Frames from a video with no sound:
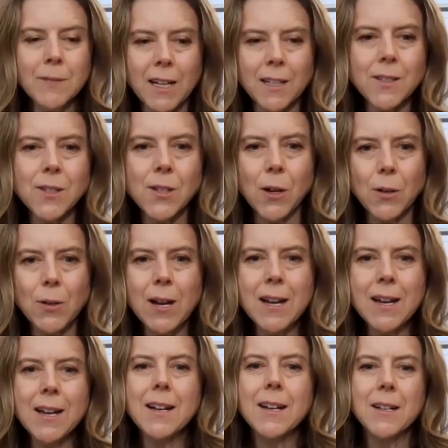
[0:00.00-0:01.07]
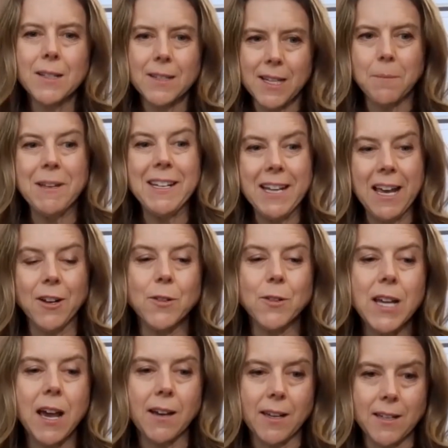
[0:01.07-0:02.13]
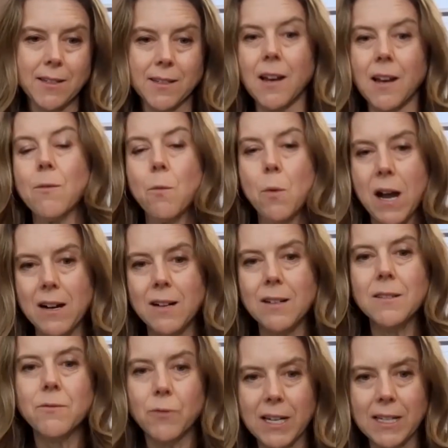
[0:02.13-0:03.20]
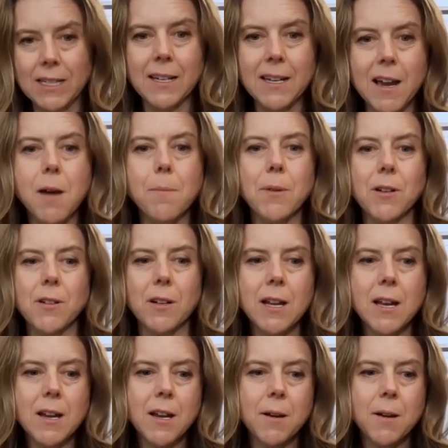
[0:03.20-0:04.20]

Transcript: And so Summit Nanotech has done well raising capital